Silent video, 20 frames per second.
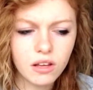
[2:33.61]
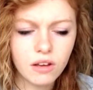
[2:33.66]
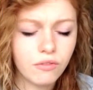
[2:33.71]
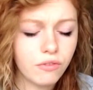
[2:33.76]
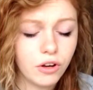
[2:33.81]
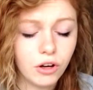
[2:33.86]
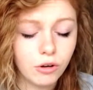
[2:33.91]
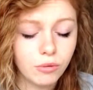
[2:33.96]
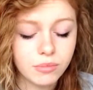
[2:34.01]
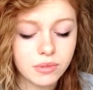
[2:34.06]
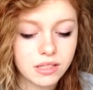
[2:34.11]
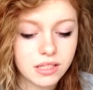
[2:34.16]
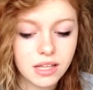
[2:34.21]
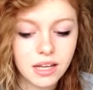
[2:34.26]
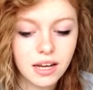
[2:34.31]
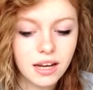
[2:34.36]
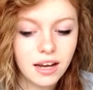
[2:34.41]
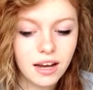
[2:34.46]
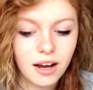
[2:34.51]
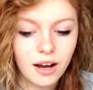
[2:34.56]
films,
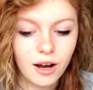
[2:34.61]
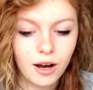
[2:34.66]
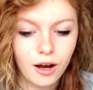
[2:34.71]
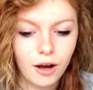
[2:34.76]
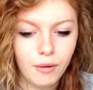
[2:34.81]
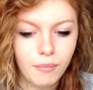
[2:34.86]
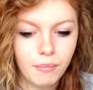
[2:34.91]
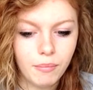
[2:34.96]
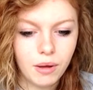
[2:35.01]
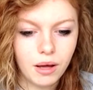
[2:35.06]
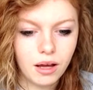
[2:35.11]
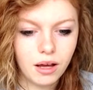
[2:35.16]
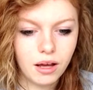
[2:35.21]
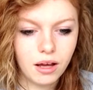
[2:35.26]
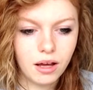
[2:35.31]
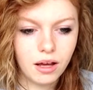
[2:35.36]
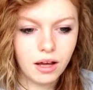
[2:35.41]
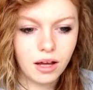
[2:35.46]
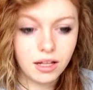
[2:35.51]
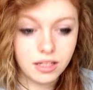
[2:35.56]

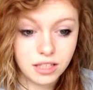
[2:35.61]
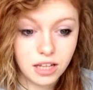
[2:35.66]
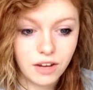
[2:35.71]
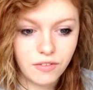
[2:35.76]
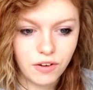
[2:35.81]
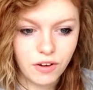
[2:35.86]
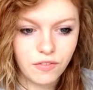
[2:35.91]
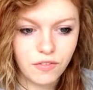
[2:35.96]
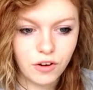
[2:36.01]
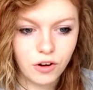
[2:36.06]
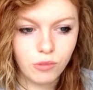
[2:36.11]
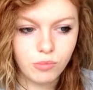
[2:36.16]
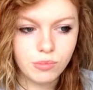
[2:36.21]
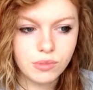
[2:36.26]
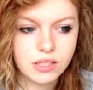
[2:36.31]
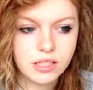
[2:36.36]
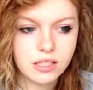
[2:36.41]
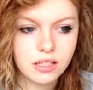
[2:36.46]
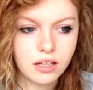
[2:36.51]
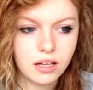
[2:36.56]
sci-fi films,